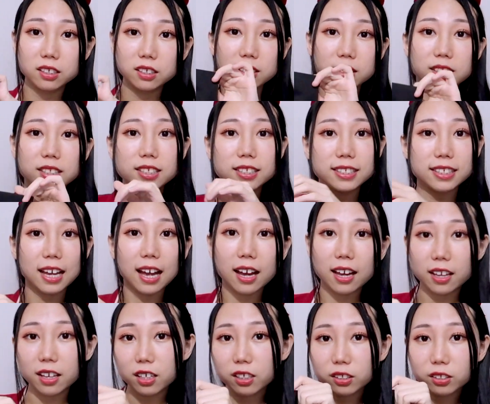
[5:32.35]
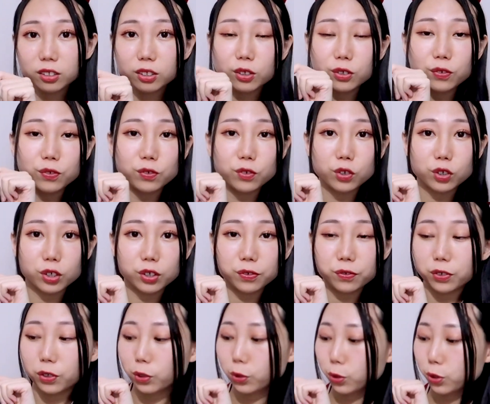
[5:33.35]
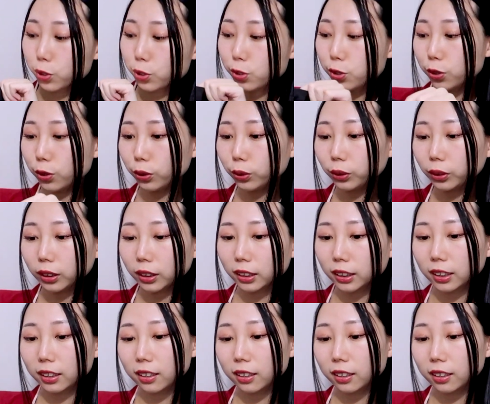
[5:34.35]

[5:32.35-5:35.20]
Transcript: style for a photo shoot.